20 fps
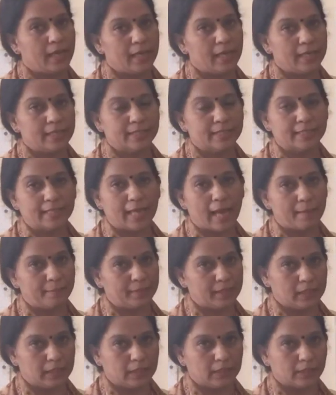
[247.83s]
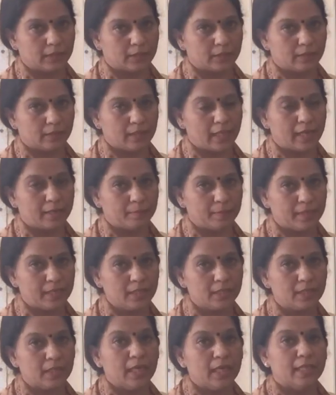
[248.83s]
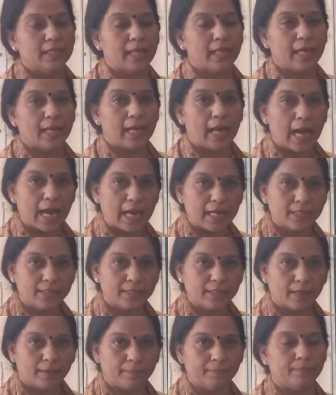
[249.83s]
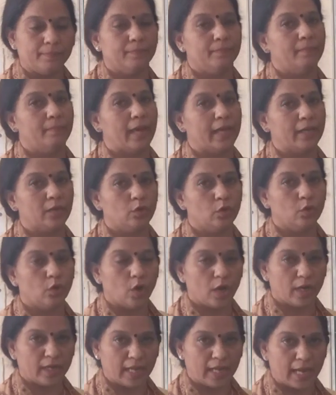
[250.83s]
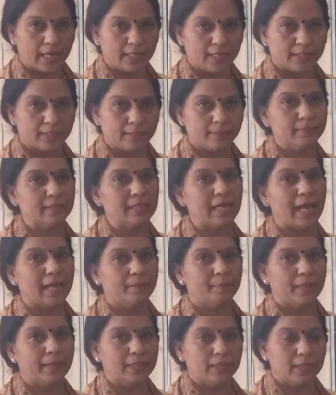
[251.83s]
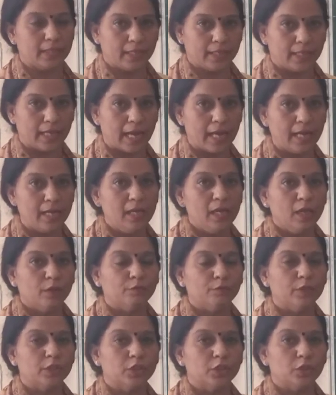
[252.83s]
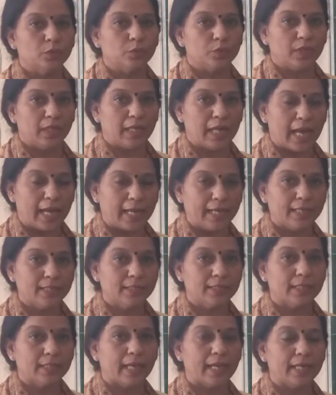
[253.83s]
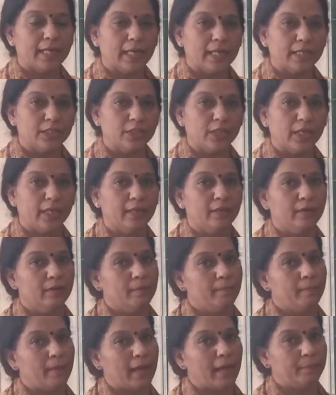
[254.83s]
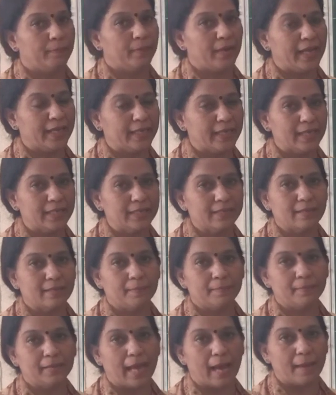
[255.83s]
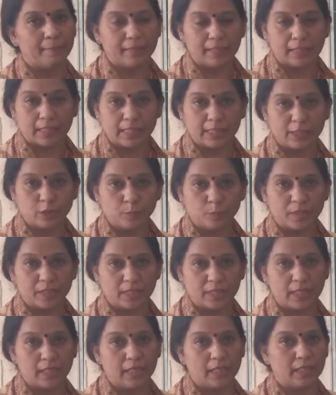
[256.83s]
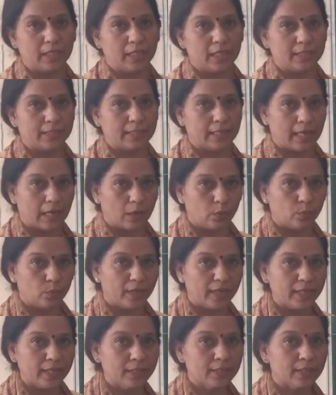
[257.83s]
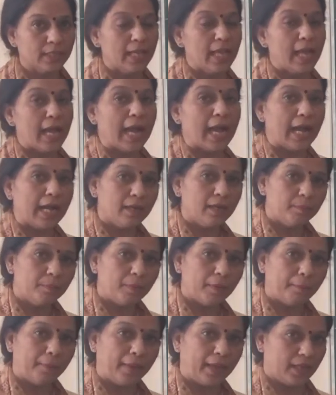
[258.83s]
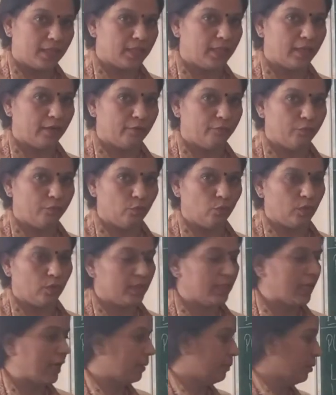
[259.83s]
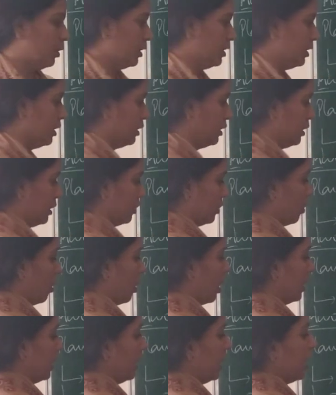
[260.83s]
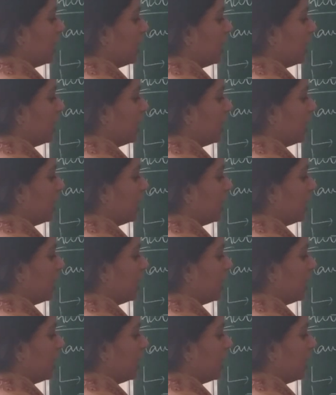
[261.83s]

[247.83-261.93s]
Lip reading: is chemicals, that means there are some microorganisms like bacteria which utilize energy by breaking some chemicals present in their surroundings and prepare their food. That process is called